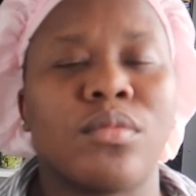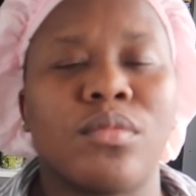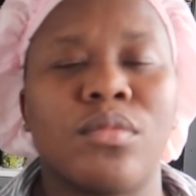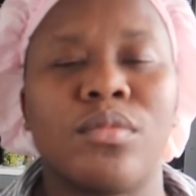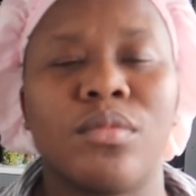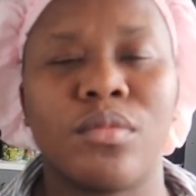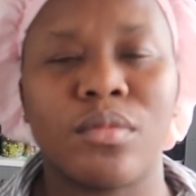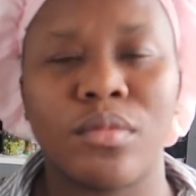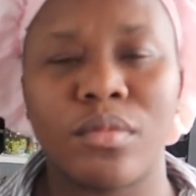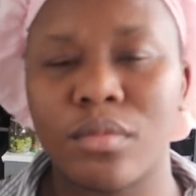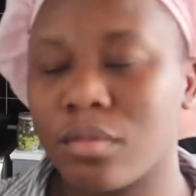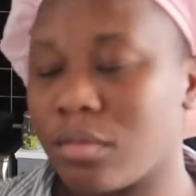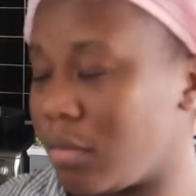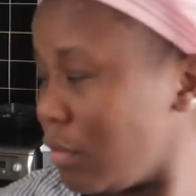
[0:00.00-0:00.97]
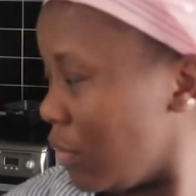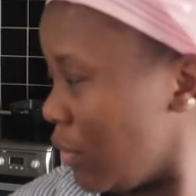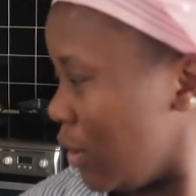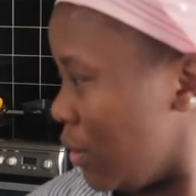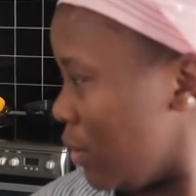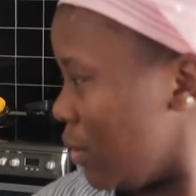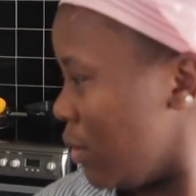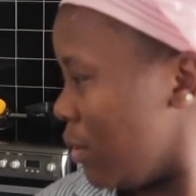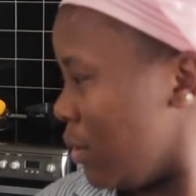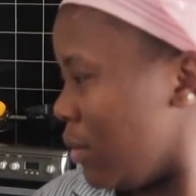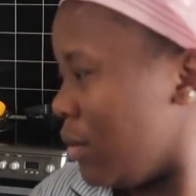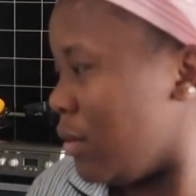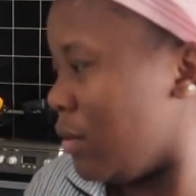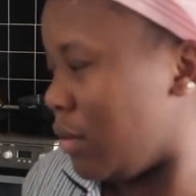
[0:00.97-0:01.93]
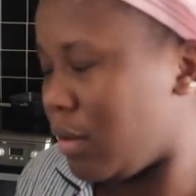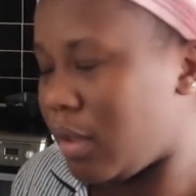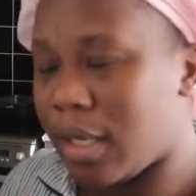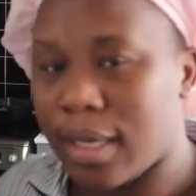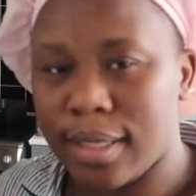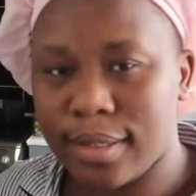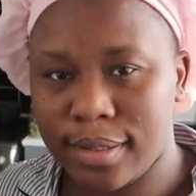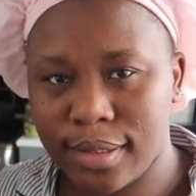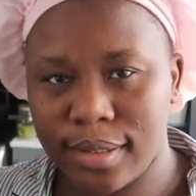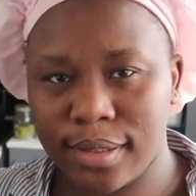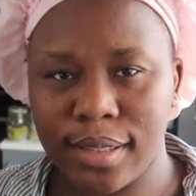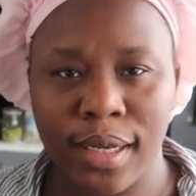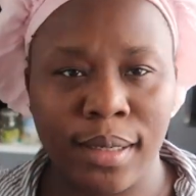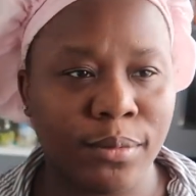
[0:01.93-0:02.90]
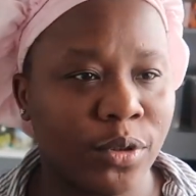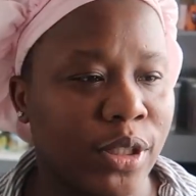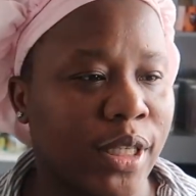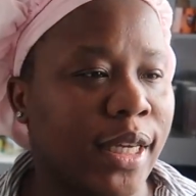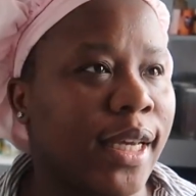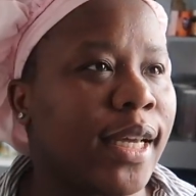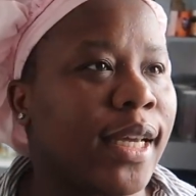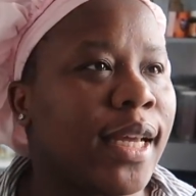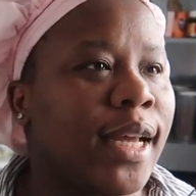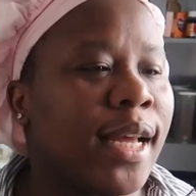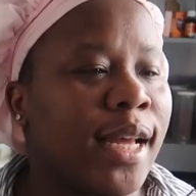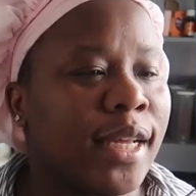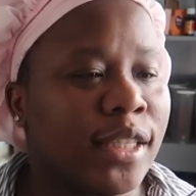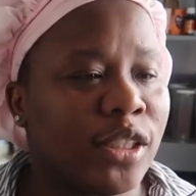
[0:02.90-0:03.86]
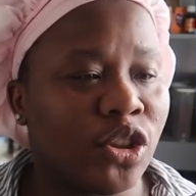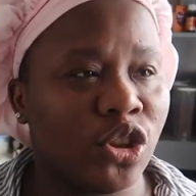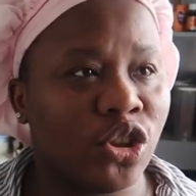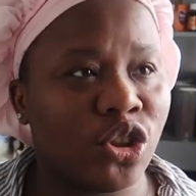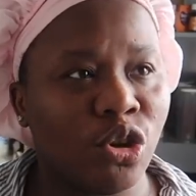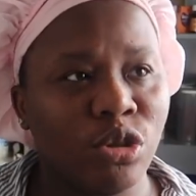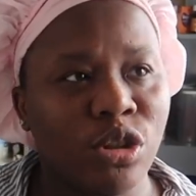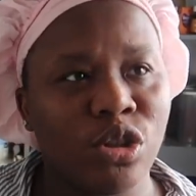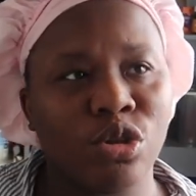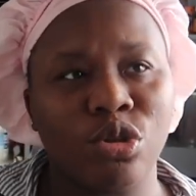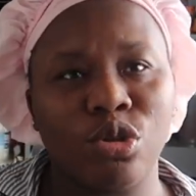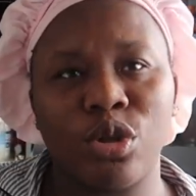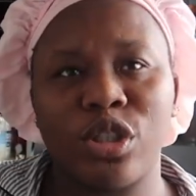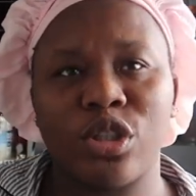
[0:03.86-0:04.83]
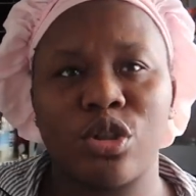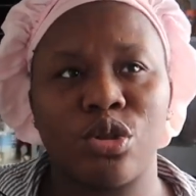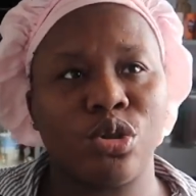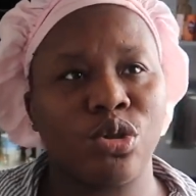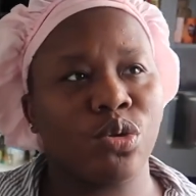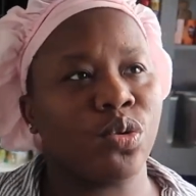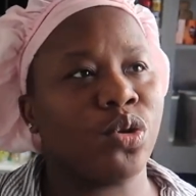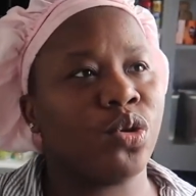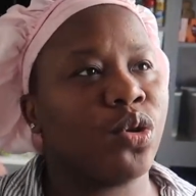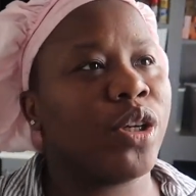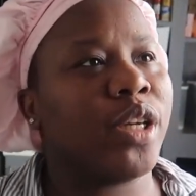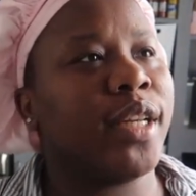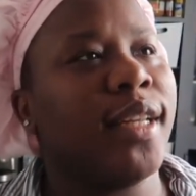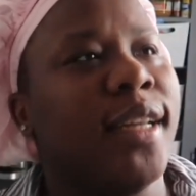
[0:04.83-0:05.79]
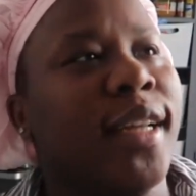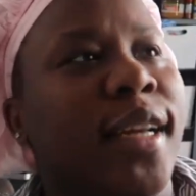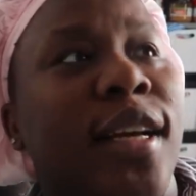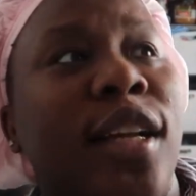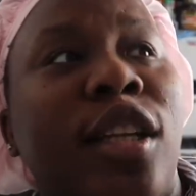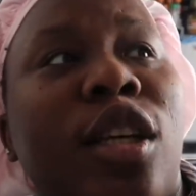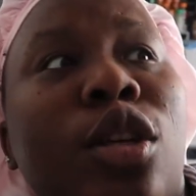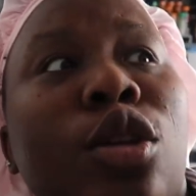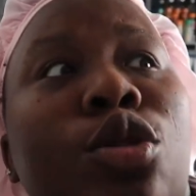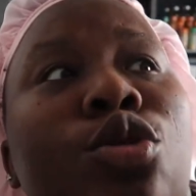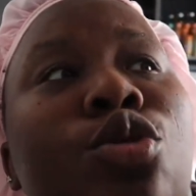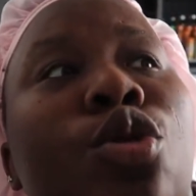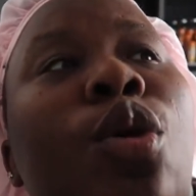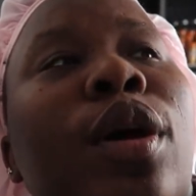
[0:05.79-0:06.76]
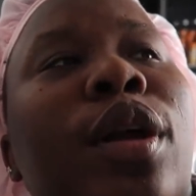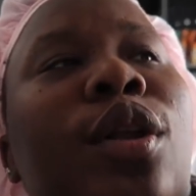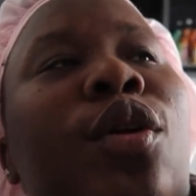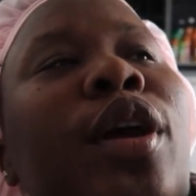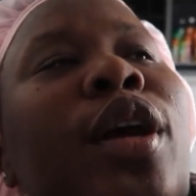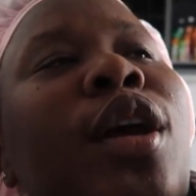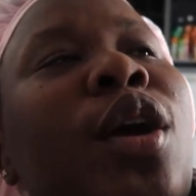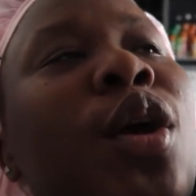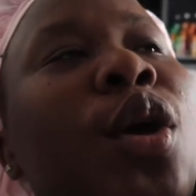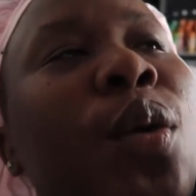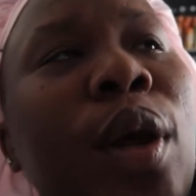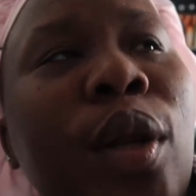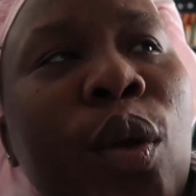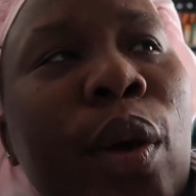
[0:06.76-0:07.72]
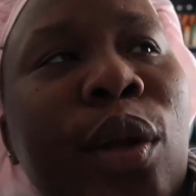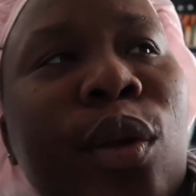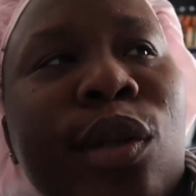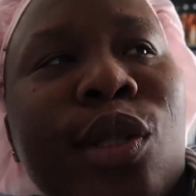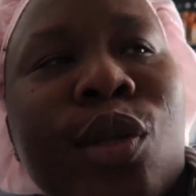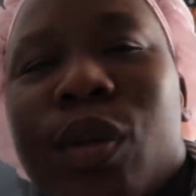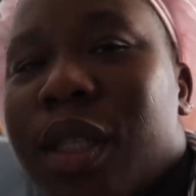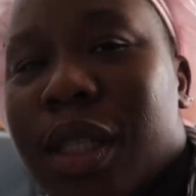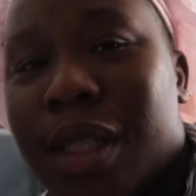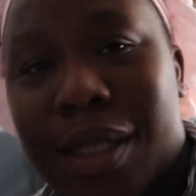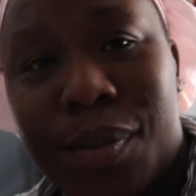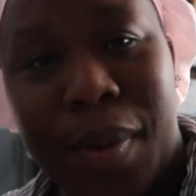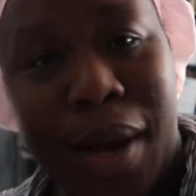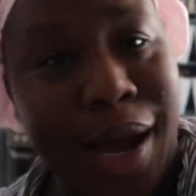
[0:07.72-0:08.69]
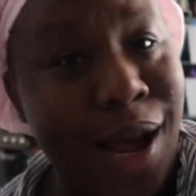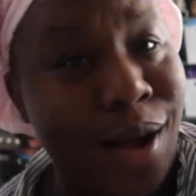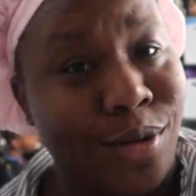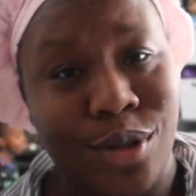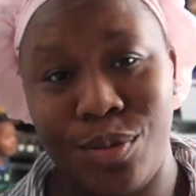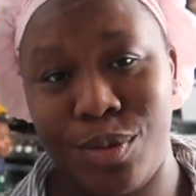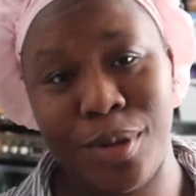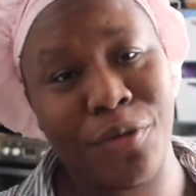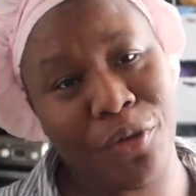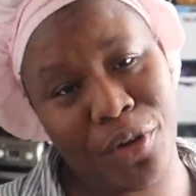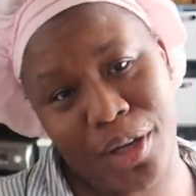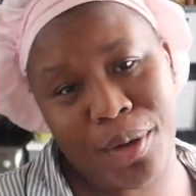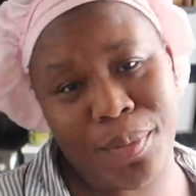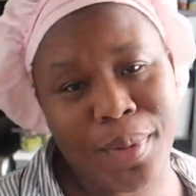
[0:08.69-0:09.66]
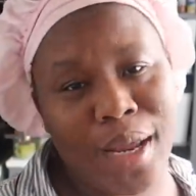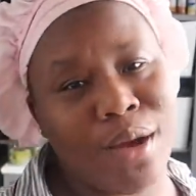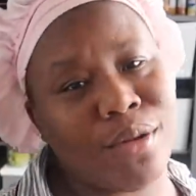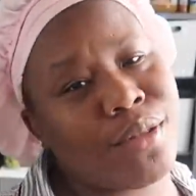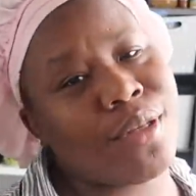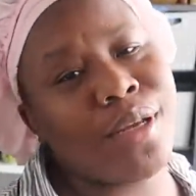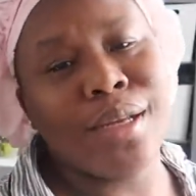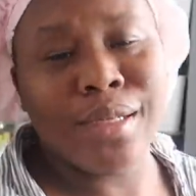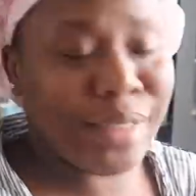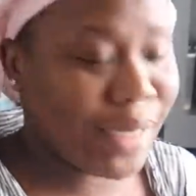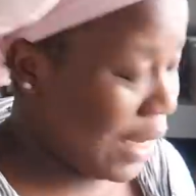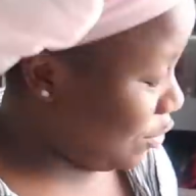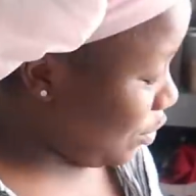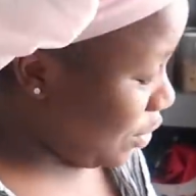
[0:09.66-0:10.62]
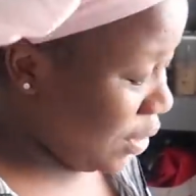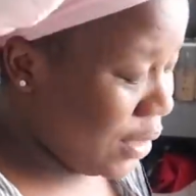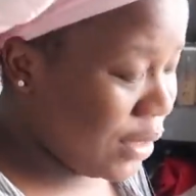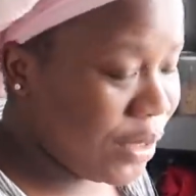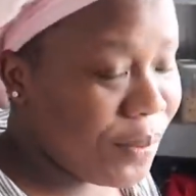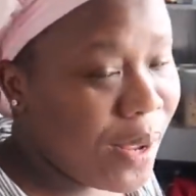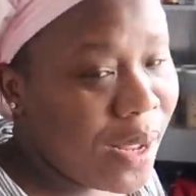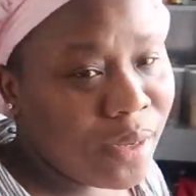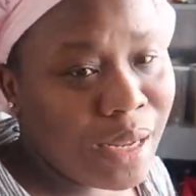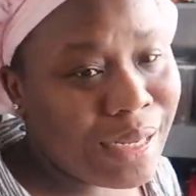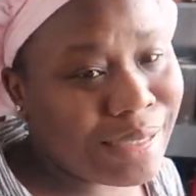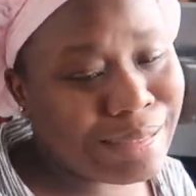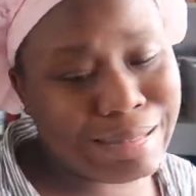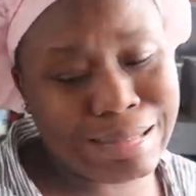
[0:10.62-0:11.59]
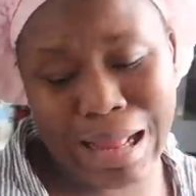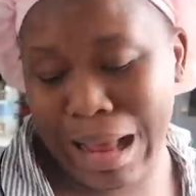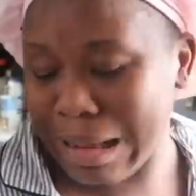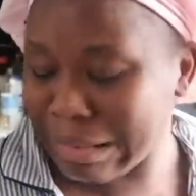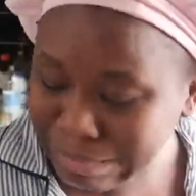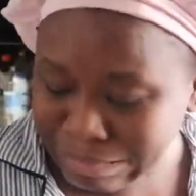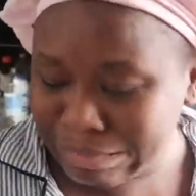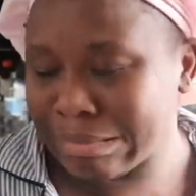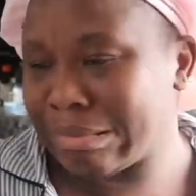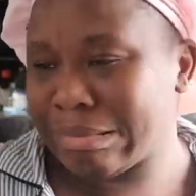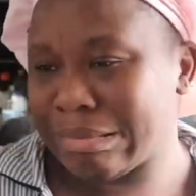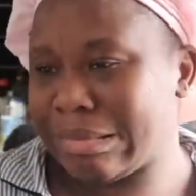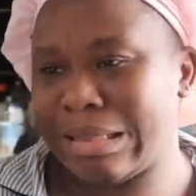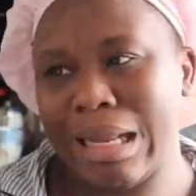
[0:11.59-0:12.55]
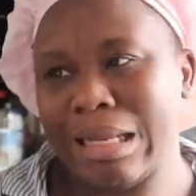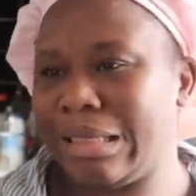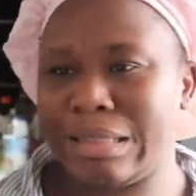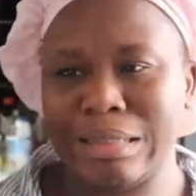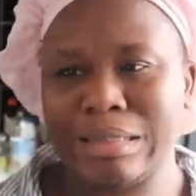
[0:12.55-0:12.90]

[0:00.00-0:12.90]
Abbey? Mommy. Yes, I'm okay. It's just all this noise is so annoying. They are so annoying. When they were not doing it in my house, it was freaking me out. They are doing it in my house now. Like,